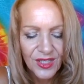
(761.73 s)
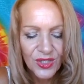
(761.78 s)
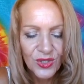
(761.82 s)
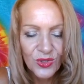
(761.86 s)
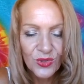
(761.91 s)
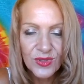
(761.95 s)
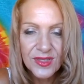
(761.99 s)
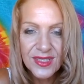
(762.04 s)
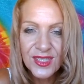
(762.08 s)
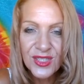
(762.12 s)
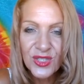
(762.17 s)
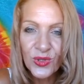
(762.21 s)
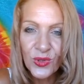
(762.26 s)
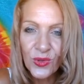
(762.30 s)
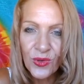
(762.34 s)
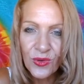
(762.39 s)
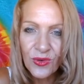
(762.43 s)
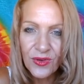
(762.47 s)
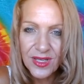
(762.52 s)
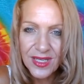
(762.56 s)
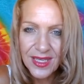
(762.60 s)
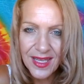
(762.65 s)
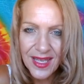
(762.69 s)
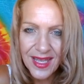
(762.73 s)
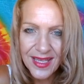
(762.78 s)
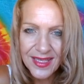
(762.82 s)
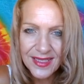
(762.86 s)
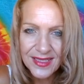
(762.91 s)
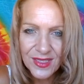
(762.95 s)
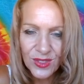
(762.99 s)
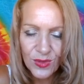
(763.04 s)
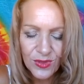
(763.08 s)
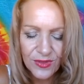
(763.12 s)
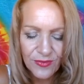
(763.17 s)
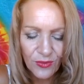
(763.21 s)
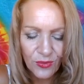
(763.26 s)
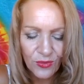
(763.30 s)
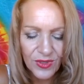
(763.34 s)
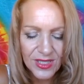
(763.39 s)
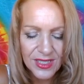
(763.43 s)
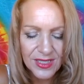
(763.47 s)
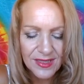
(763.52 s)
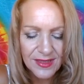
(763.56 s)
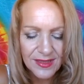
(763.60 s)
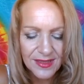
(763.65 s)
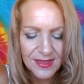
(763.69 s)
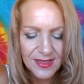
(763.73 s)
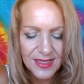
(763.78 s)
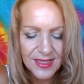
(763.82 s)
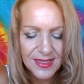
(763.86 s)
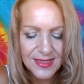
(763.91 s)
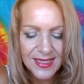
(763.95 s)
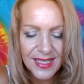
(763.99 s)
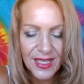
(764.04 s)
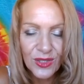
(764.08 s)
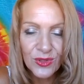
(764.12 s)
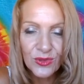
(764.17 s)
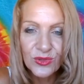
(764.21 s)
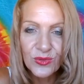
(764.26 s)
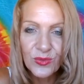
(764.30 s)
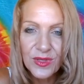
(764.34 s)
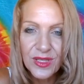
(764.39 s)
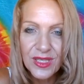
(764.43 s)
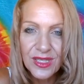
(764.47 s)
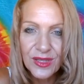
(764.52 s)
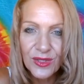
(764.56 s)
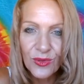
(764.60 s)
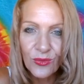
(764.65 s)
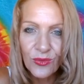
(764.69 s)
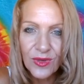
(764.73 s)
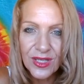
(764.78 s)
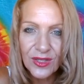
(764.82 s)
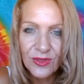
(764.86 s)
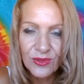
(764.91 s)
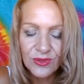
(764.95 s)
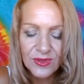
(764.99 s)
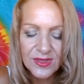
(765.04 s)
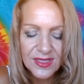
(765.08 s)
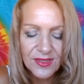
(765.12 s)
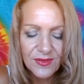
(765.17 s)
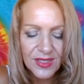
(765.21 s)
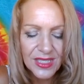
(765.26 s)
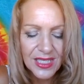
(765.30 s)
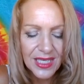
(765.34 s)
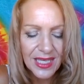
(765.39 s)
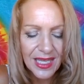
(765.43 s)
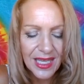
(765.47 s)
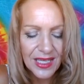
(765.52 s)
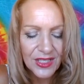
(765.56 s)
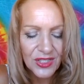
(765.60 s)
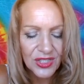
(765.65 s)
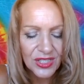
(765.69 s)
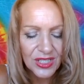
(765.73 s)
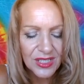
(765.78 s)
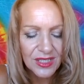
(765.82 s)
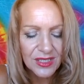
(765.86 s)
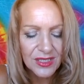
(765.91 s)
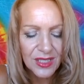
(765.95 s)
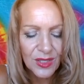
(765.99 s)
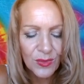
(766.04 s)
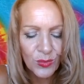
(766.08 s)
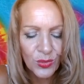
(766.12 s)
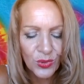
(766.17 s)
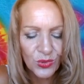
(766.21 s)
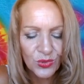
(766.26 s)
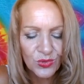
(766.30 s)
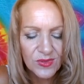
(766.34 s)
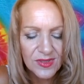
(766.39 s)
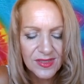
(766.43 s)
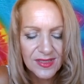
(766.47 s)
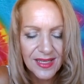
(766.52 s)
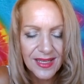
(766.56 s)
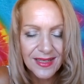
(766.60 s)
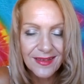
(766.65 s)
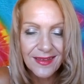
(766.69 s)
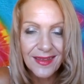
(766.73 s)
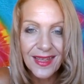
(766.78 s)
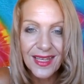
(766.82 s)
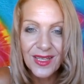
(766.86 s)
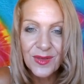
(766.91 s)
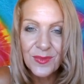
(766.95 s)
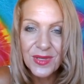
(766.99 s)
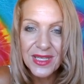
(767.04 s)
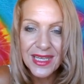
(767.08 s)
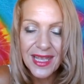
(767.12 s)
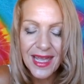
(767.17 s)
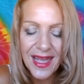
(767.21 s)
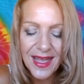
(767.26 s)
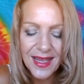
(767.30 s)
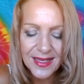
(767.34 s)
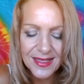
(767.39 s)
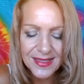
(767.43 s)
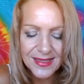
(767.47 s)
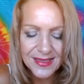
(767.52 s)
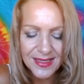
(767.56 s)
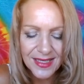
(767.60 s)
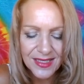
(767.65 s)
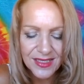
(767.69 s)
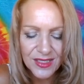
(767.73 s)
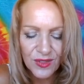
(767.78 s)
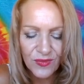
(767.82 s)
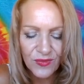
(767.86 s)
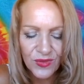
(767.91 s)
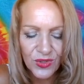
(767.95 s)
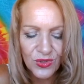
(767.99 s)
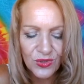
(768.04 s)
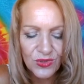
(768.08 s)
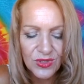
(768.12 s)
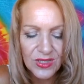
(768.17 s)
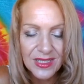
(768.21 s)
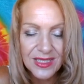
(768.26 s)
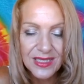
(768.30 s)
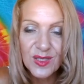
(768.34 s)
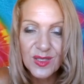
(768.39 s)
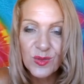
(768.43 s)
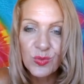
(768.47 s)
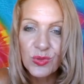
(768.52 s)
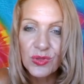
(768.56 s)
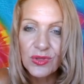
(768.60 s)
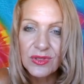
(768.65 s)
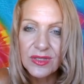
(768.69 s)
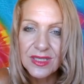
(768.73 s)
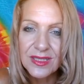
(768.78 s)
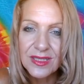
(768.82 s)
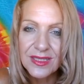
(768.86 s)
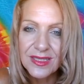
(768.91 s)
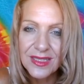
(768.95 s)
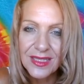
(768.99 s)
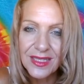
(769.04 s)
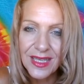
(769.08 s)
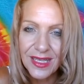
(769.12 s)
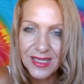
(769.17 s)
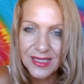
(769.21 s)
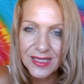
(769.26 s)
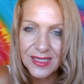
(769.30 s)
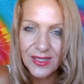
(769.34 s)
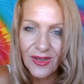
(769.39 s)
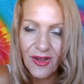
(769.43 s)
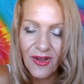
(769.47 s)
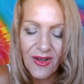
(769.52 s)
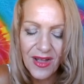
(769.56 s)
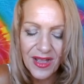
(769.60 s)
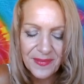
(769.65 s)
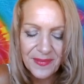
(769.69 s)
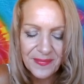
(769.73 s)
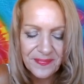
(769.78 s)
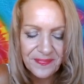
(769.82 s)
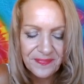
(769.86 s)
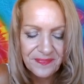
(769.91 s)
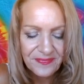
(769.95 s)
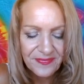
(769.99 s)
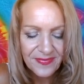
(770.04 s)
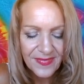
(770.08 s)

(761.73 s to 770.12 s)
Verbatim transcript: Your story, as you have written it, is held within the records of the Akashic temples and can be accessed, viewed, and experienced at any time.